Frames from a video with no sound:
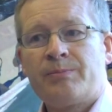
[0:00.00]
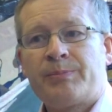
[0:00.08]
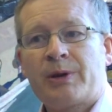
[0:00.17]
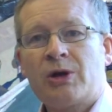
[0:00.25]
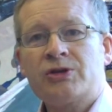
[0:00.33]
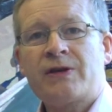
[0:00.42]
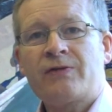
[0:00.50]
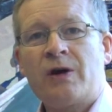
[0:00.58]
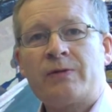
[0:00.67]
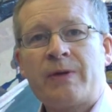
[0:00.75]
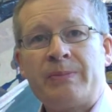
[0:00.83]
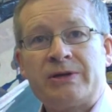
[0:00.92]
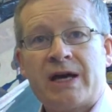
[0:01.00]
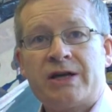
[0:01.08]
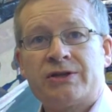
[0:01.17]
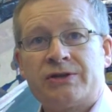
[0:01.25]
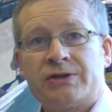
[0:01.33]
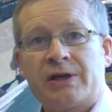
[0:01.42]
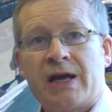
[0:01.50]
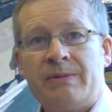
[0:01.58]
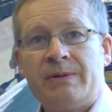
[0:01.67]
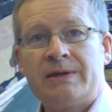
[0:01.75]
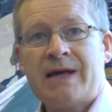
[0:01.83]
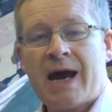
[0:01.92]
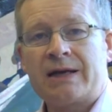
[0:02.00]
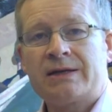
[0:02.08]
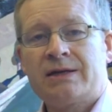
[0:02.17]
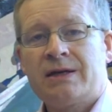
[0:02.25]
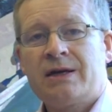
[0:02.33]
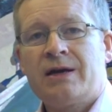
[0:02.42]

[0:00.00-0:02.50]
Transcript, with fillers: Because they've got a reputation to keep intact,